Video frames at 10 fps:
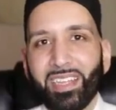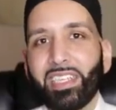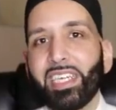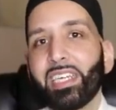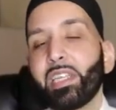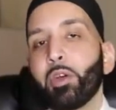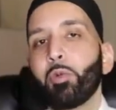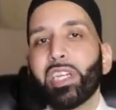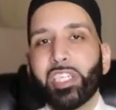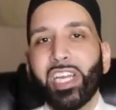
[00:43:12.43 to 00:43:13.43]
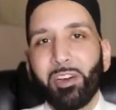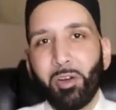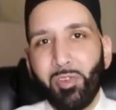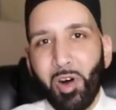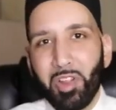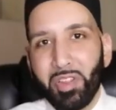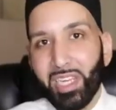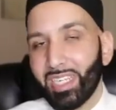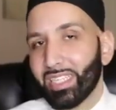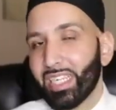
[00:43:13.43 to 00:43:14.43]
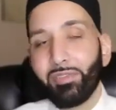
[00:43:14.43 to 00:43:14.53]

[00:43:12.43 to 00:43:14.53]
the, the originator of all things,